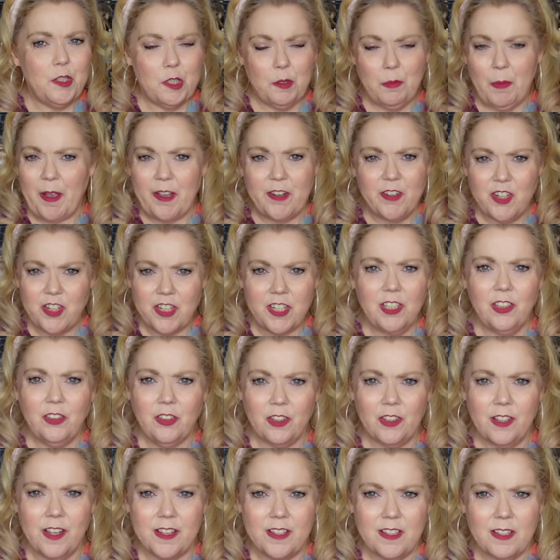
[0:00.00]
sponge didn't
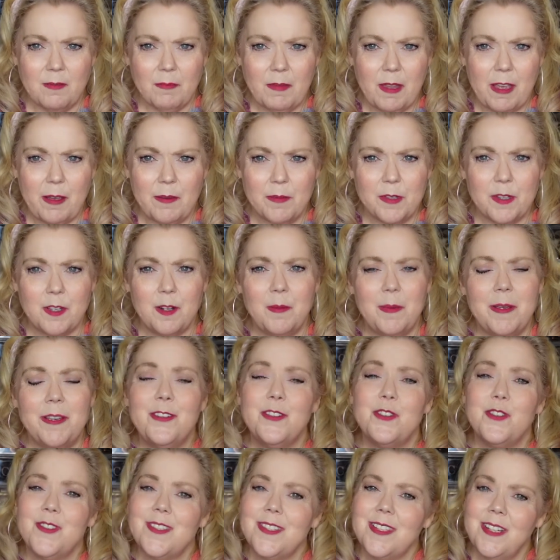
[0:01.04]
look like something I was going to be
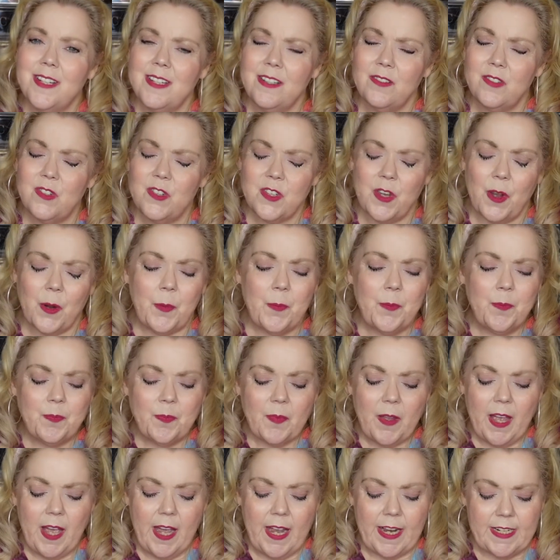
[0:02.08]
interested in, so
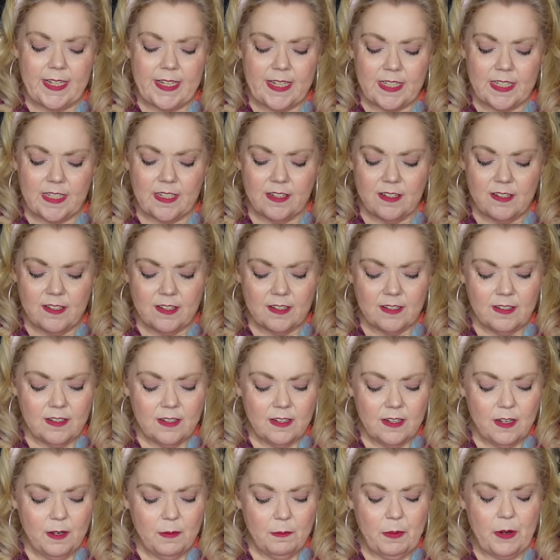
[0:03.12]
I didn't
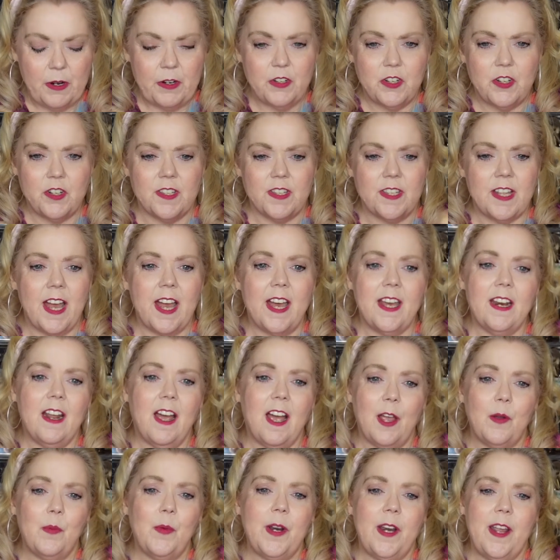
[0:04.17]
purchase that.
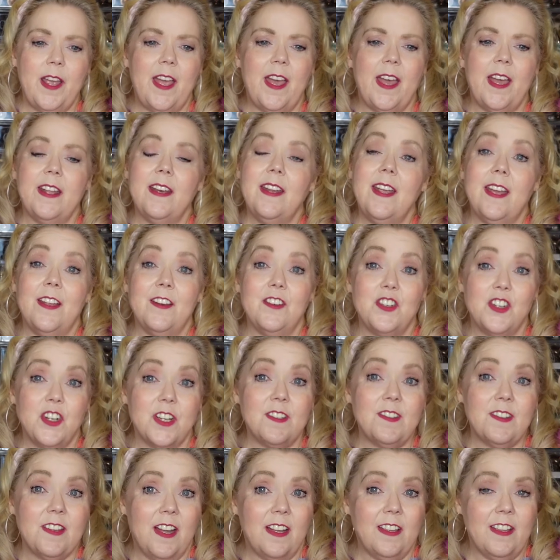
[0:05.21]
I went ahead and
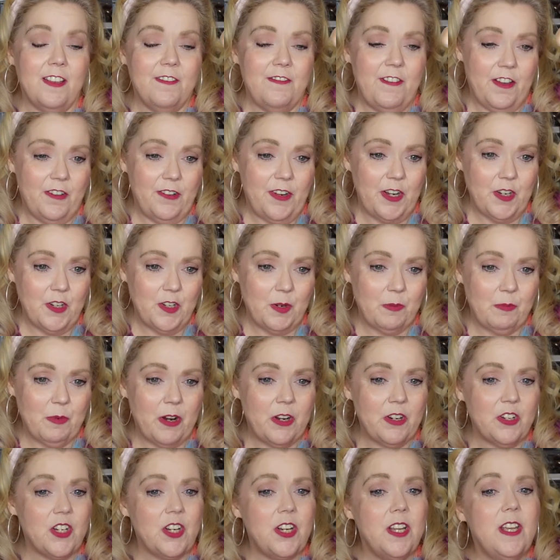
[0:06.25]
just got that foundation
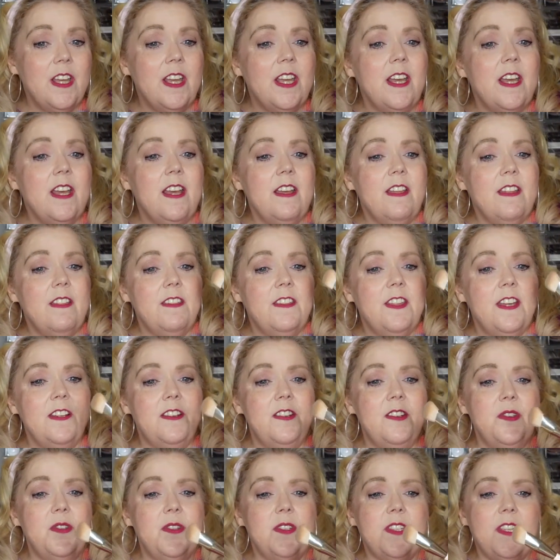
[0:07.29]
brush. They
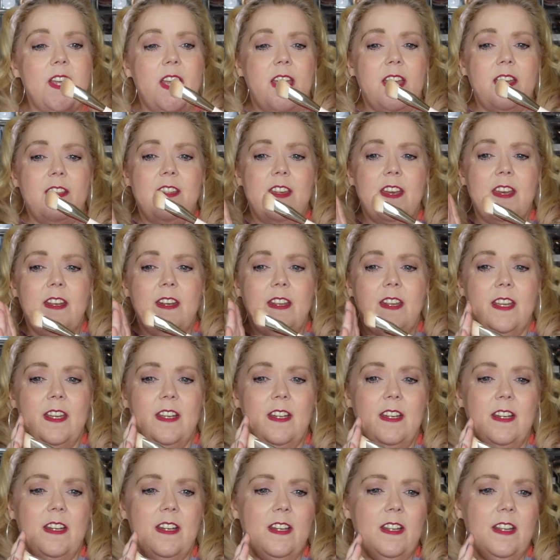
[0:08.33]
do say that
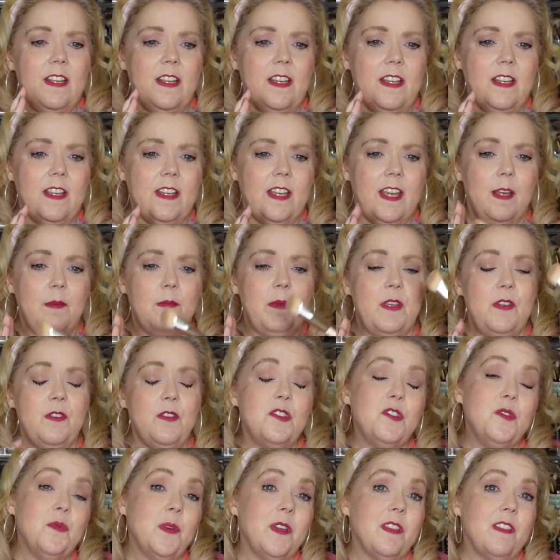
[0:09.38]
it can be
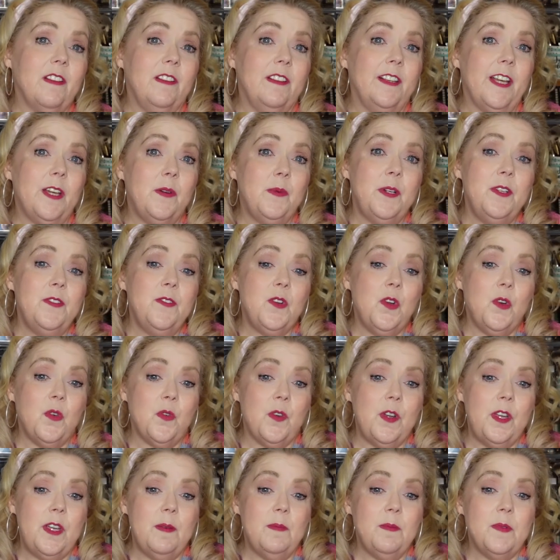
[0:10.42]
used with liquid
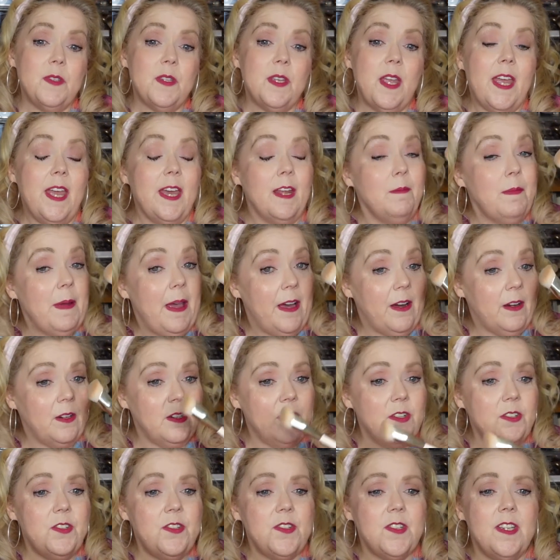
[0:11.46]
creams and
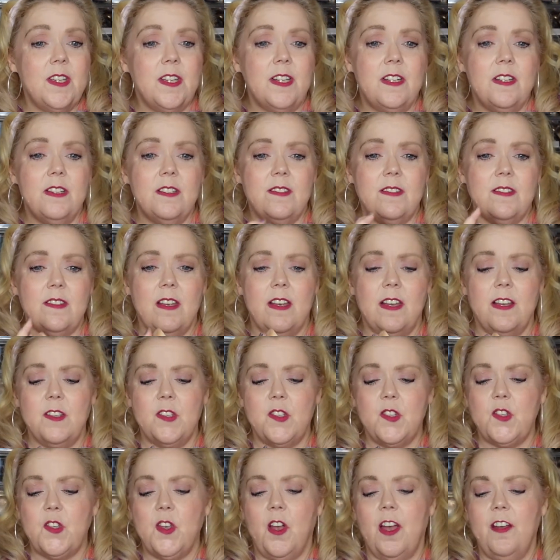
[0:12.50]
powders. It is uh,
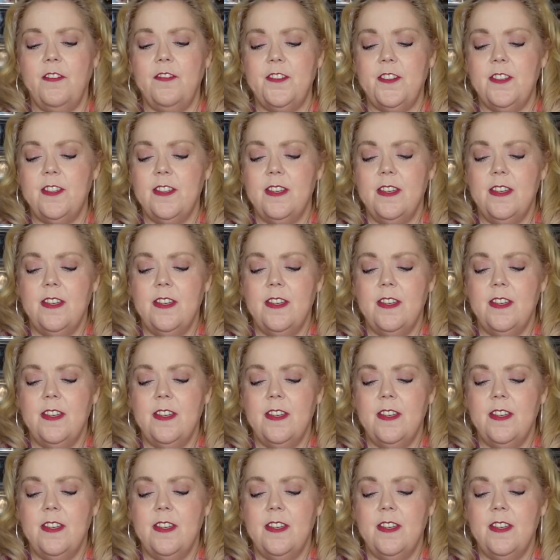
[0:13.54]
soft,